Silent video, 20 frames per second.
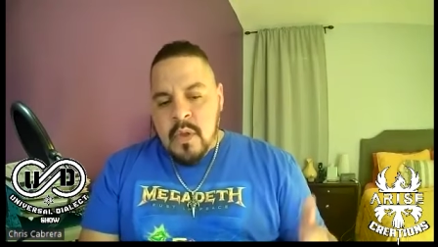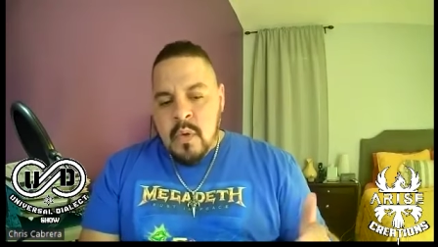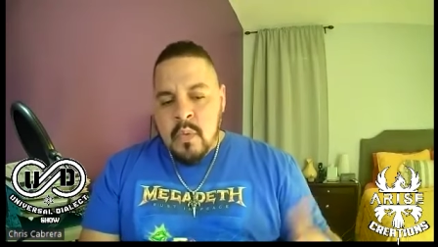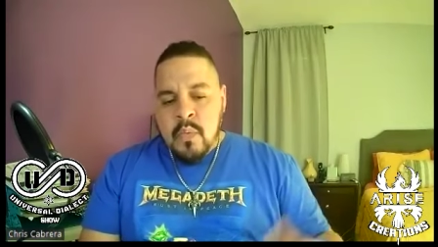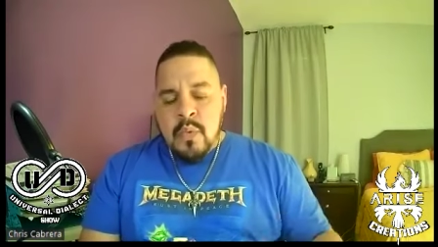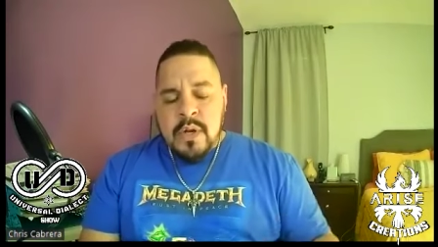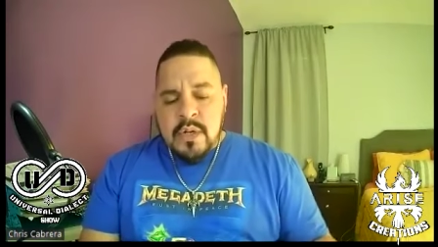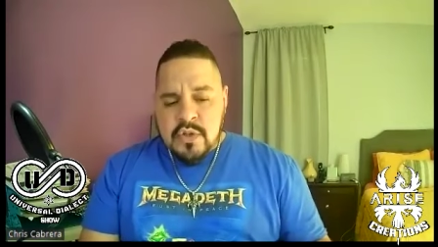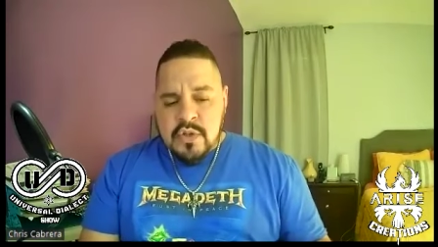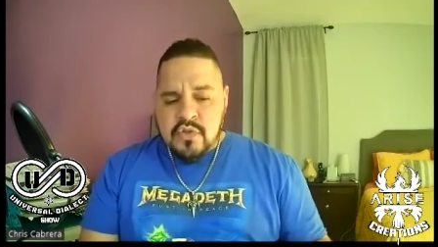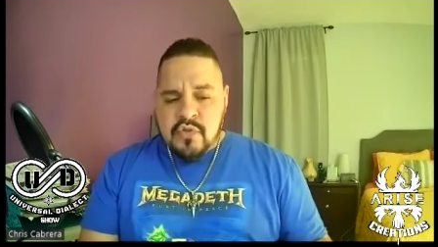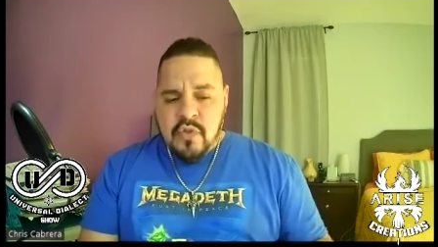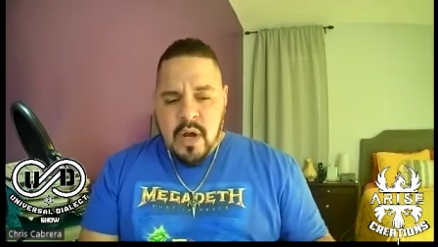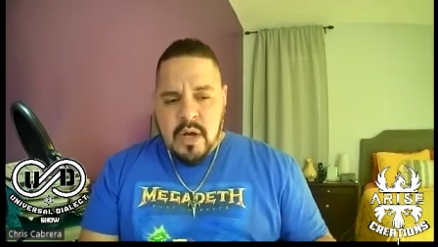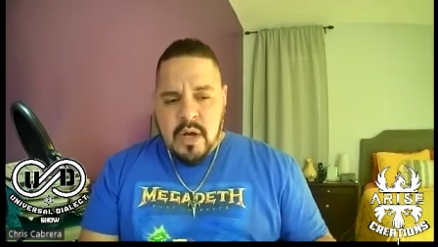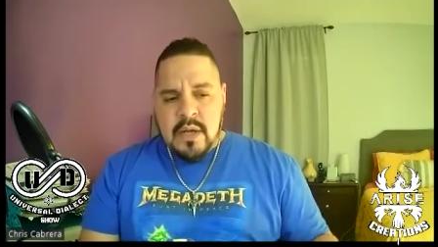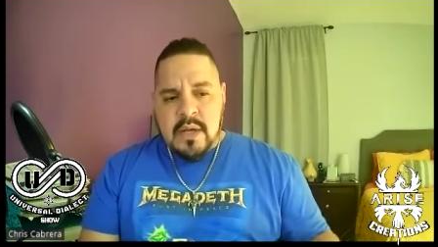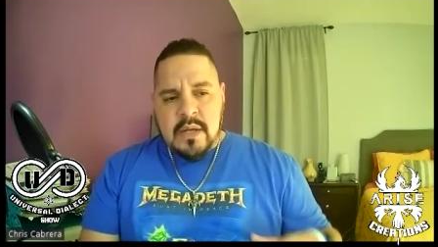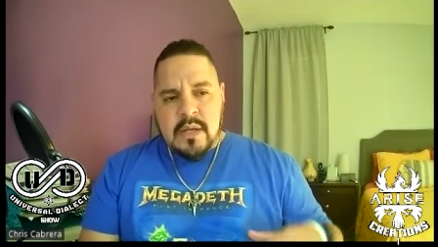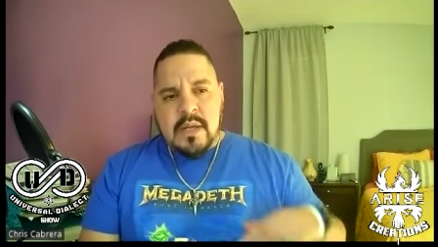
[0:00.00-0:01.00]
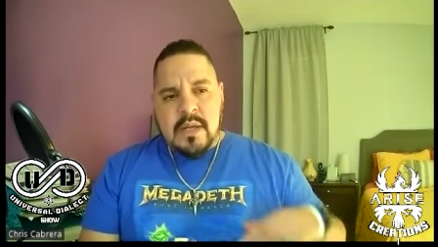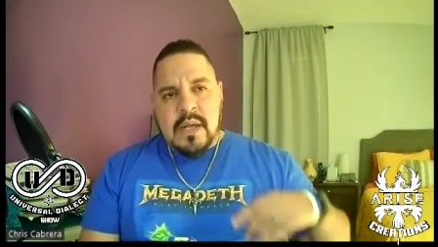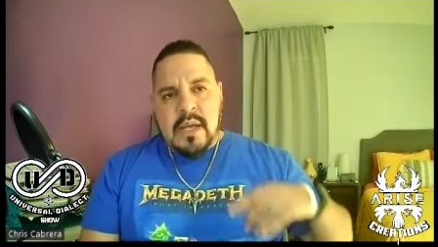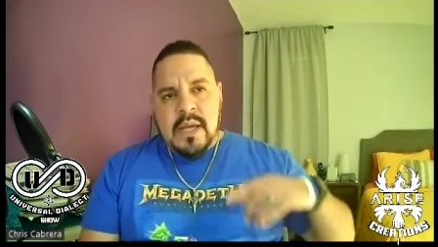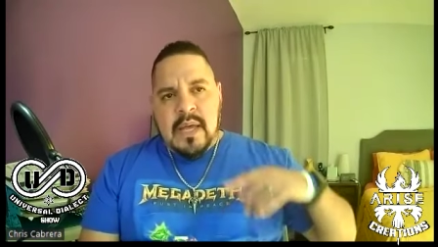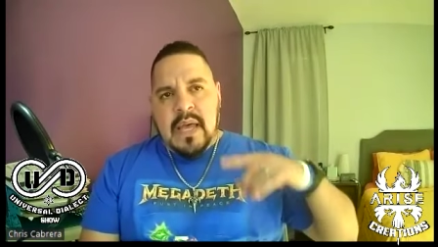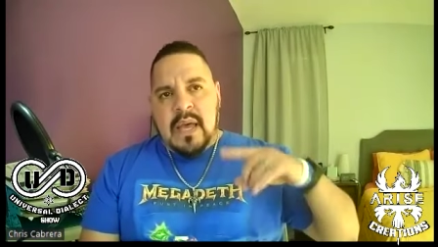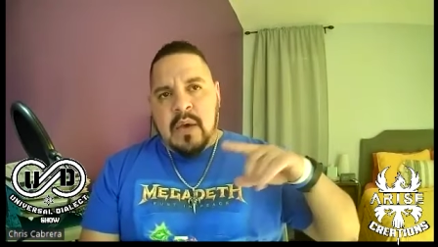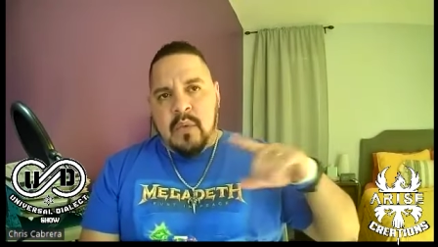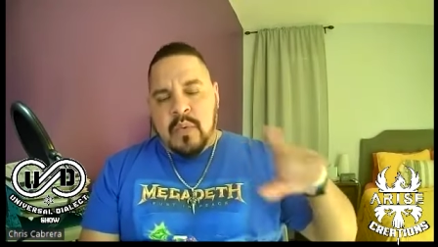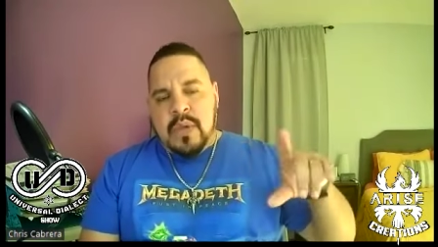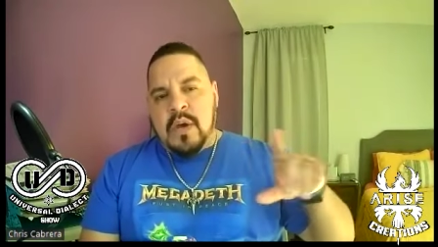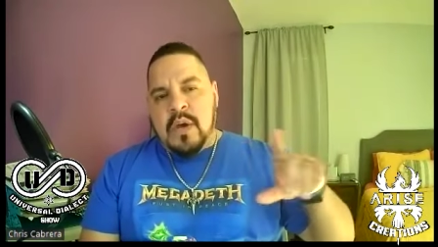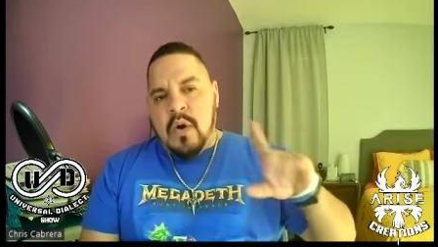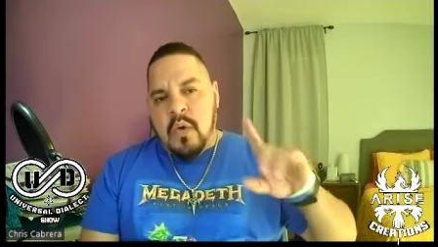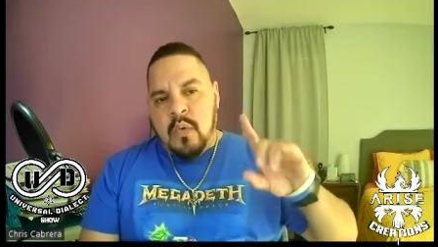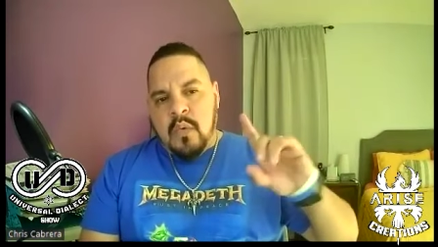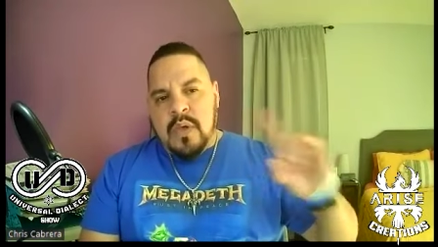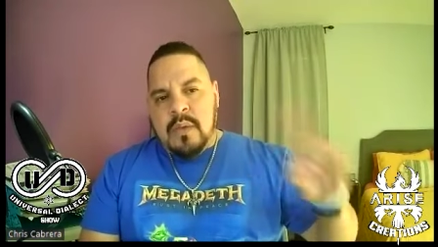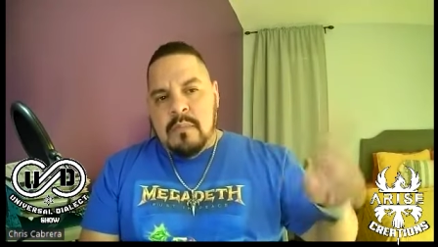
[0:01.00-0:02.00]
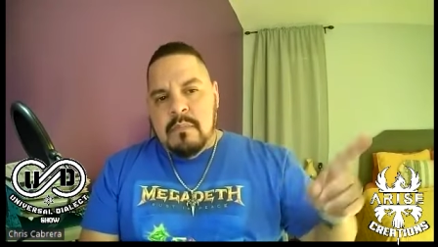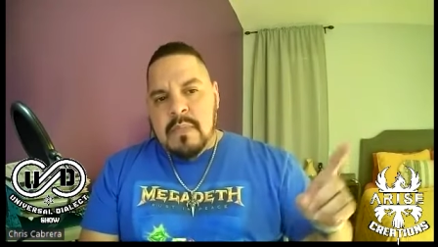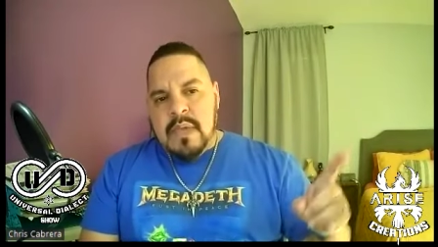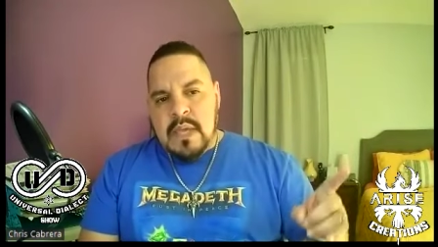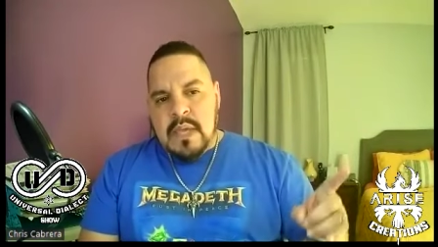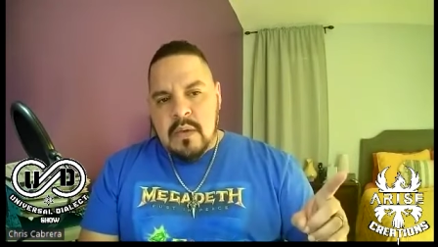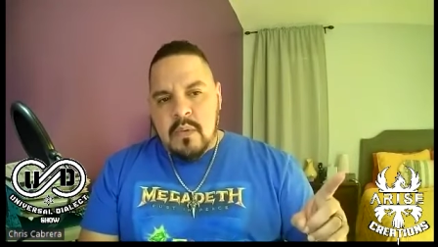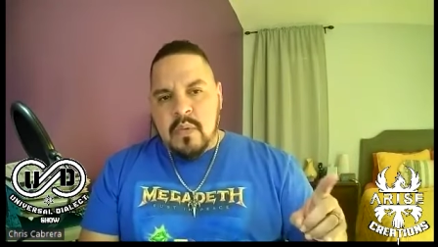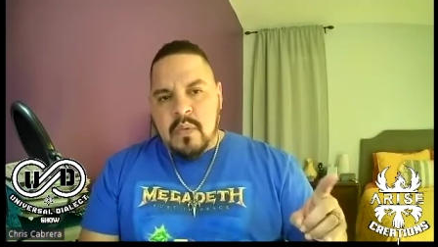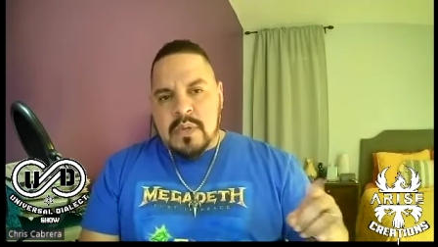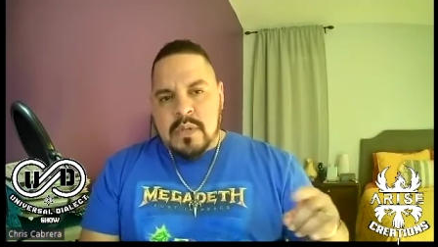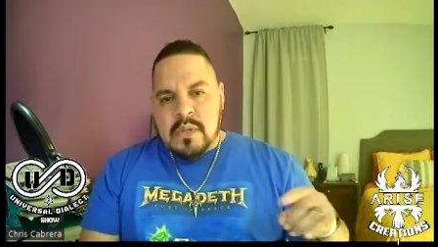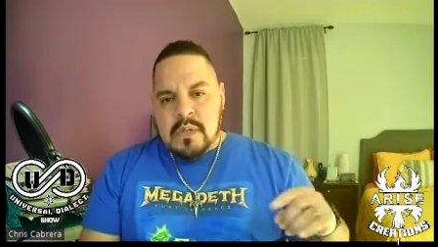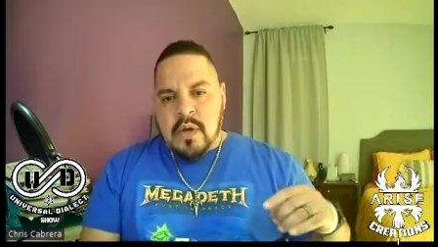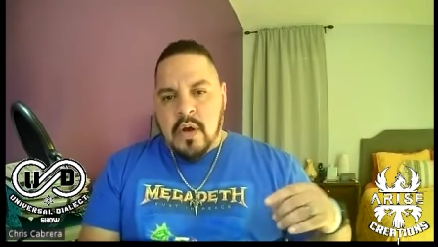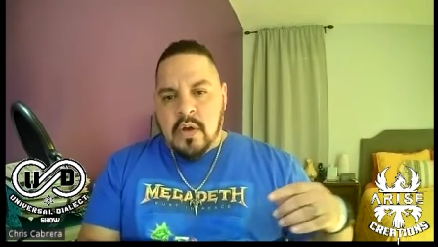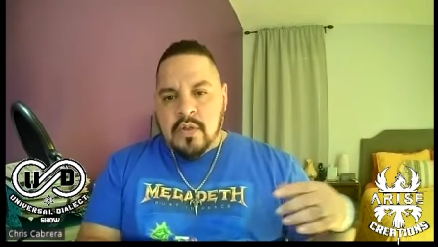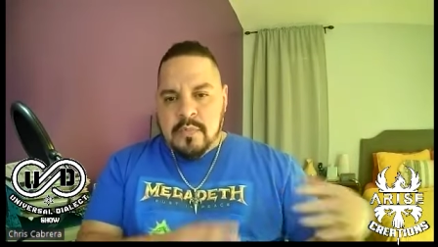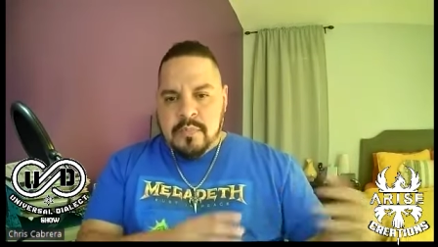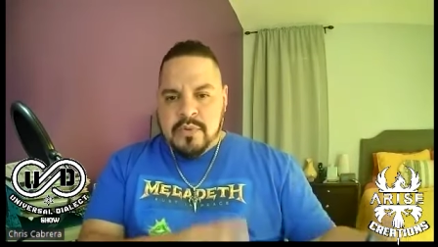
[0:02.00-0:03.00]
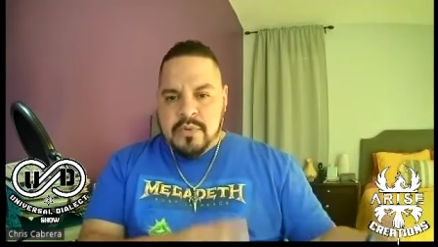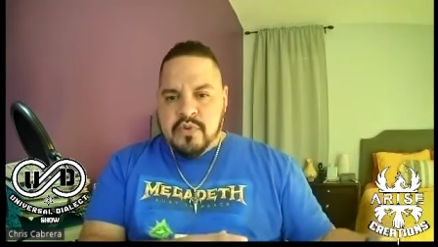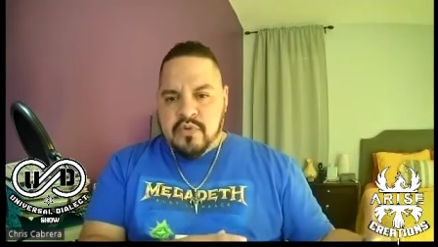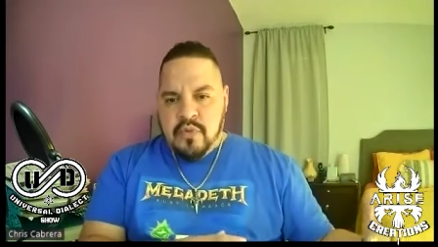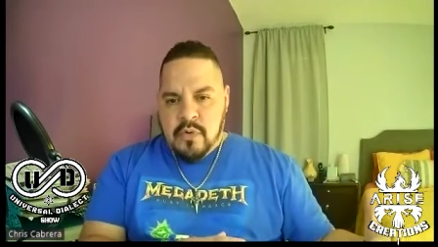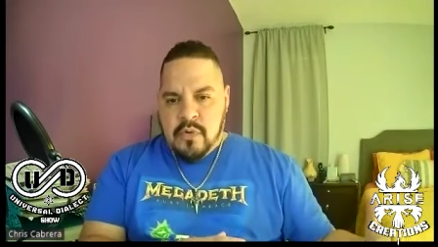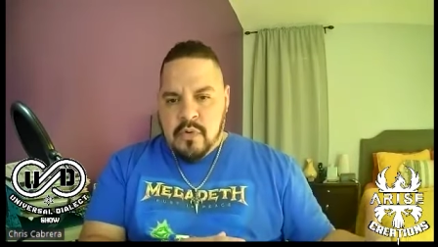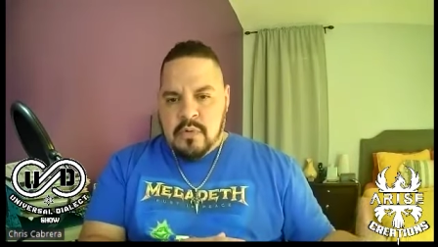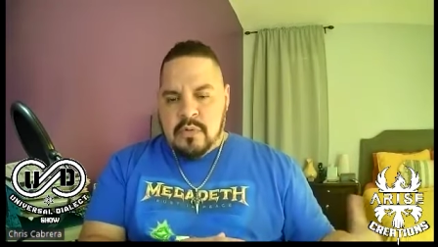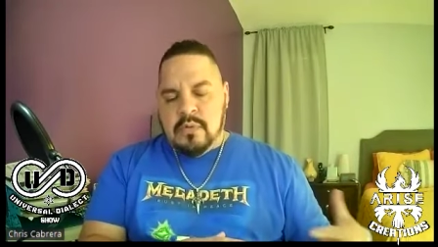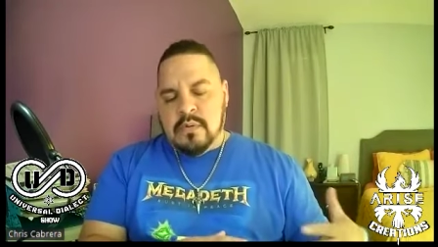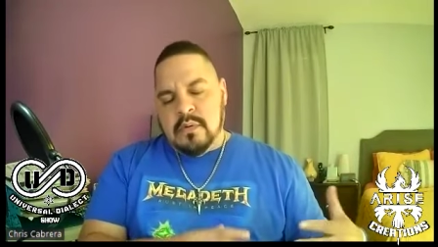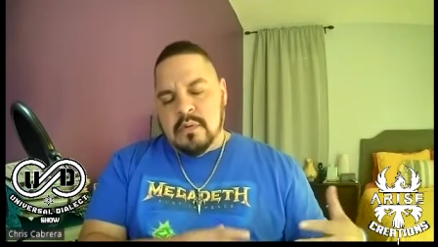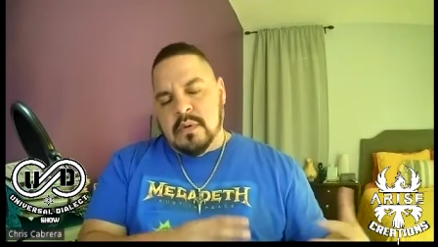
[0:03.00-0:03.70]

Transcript: we're in the truck and we go and we meet with this other patrol.